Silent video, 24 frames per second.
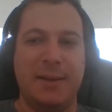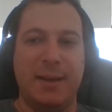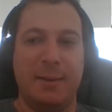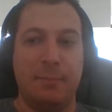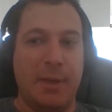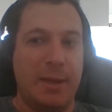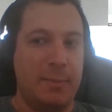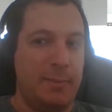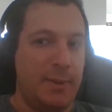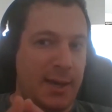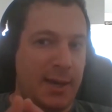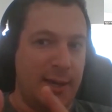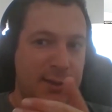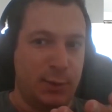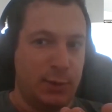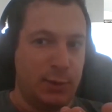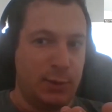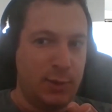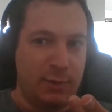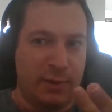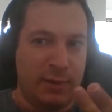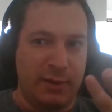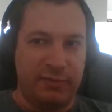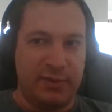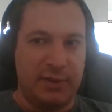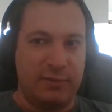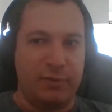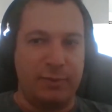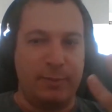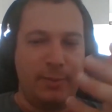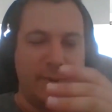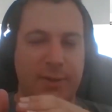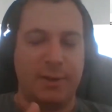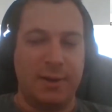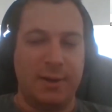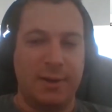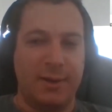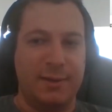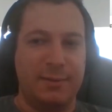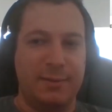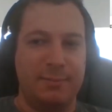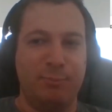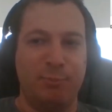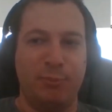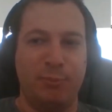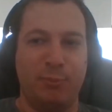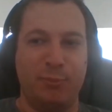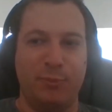maybe i don't know i've never been on a
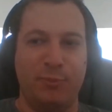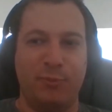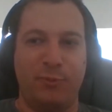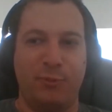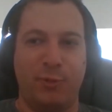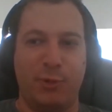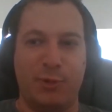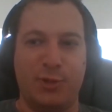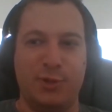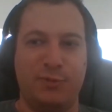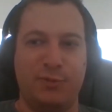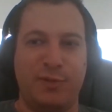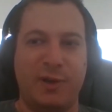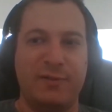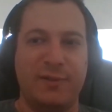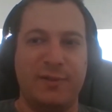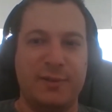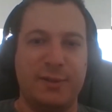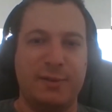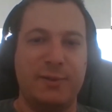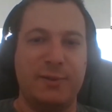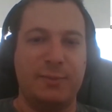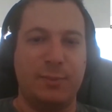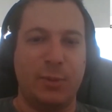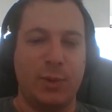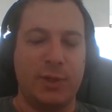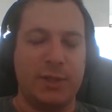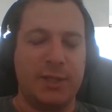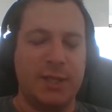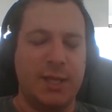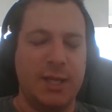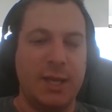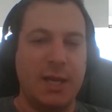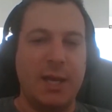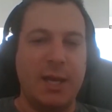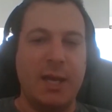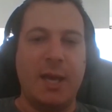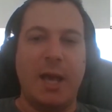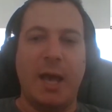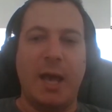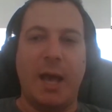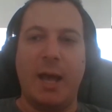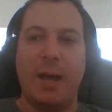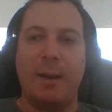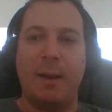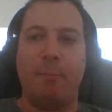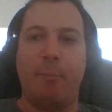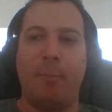fortune 500 board
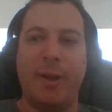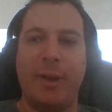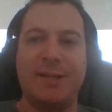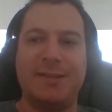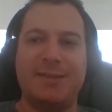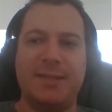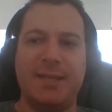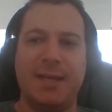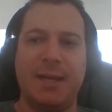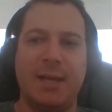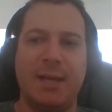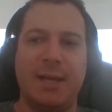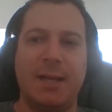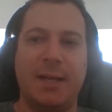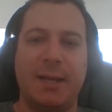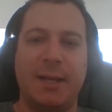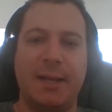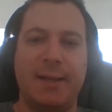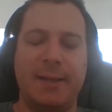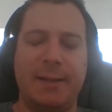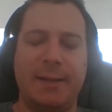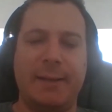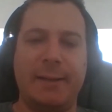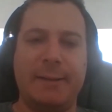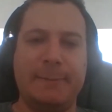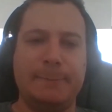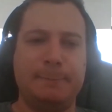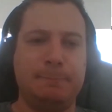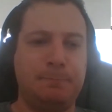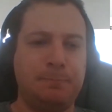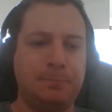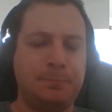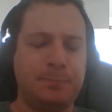uh, but uh, uh,